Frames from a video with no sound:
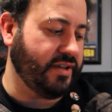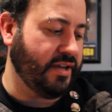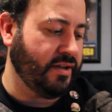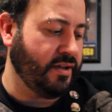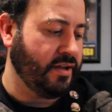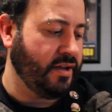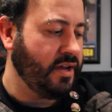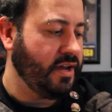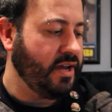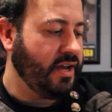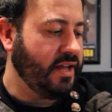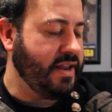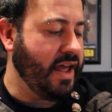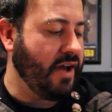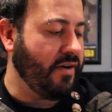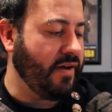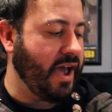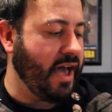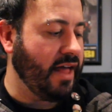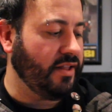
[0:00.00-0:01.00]

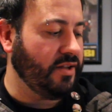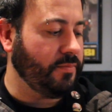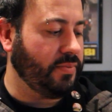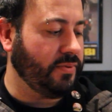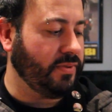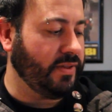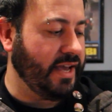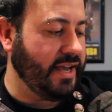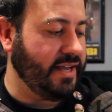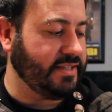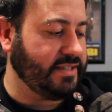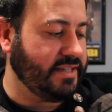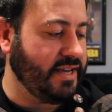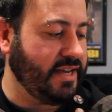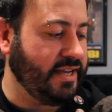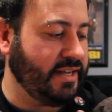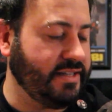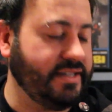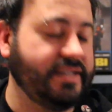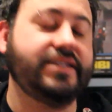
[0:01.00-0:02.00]
Now Allan plays
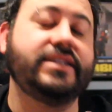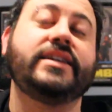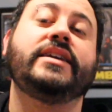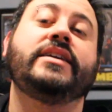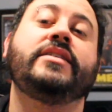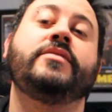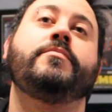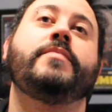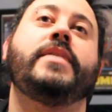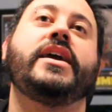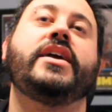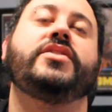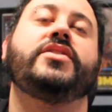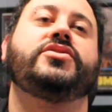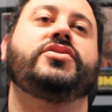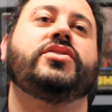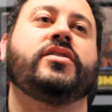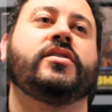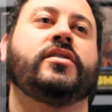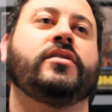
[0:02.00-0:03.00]
that D
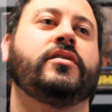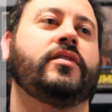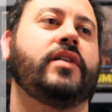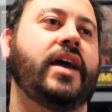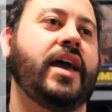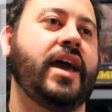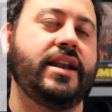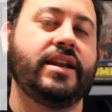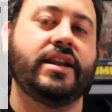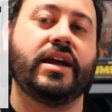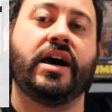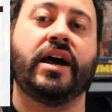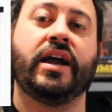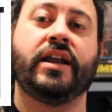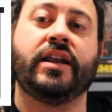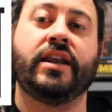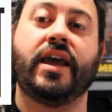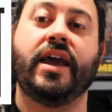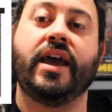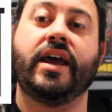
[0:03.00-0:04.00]
major, add
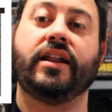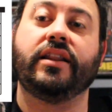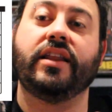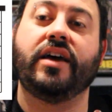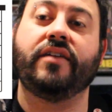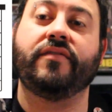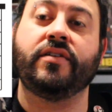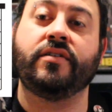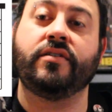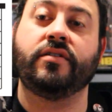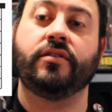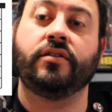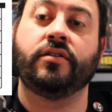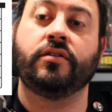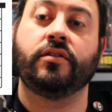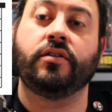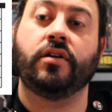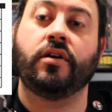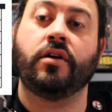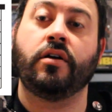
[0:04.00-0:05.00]
9, add 11.
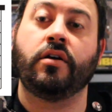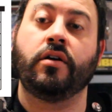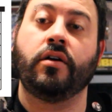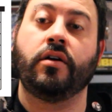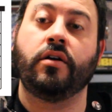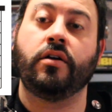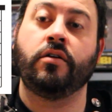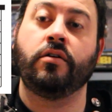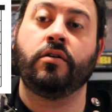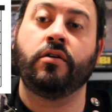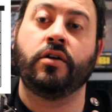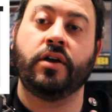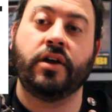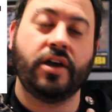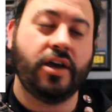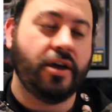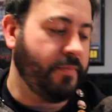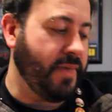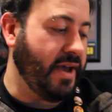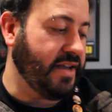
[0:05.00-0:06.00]

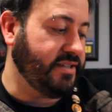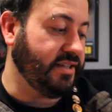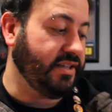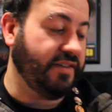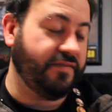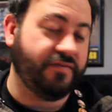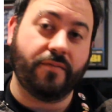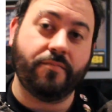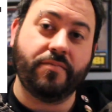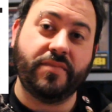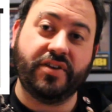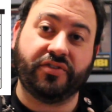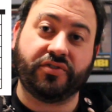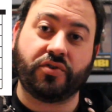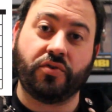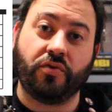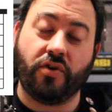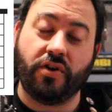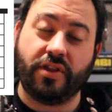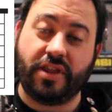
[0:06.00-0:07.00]
Basically from this
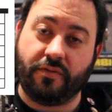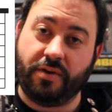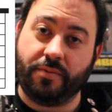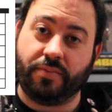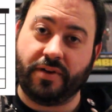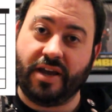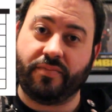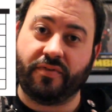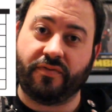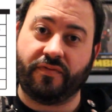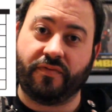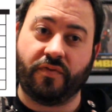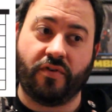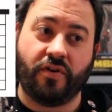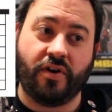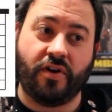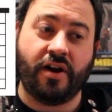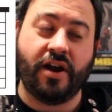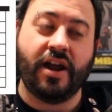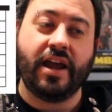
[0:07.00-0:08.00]
chord that we played
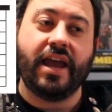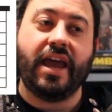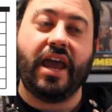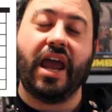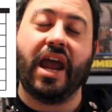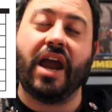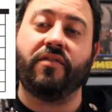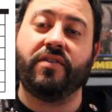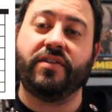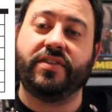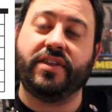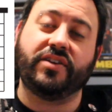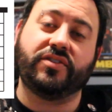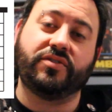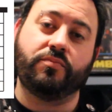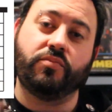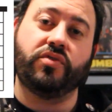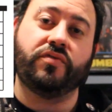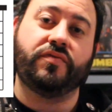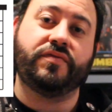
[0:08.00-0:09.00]
before, everything's
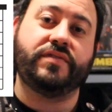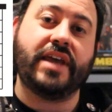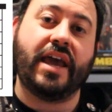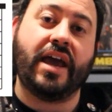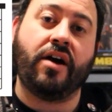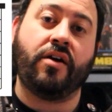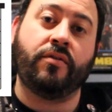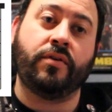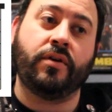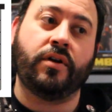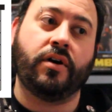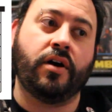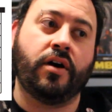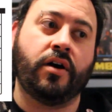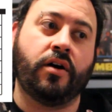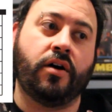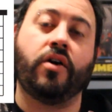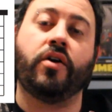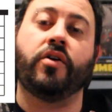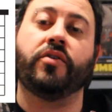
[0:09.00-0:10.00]
moved down
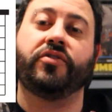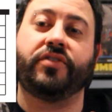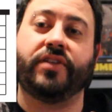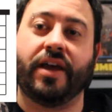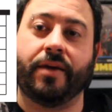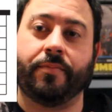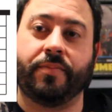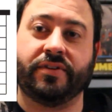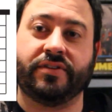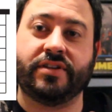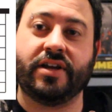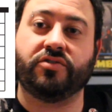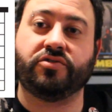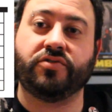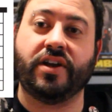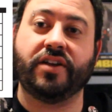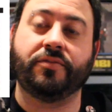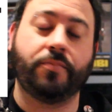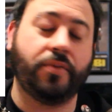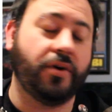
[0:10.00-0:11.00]
a whole step. It's now
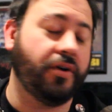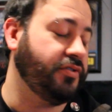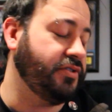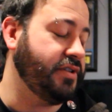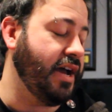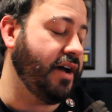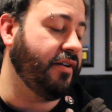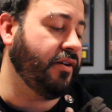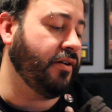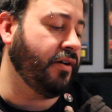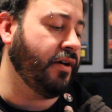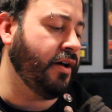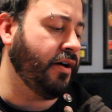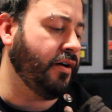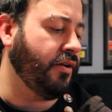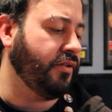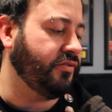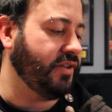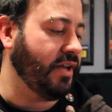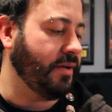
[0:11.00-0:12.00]
transposed down a
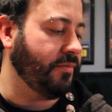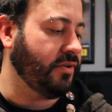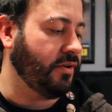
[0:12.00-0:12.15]
whole step.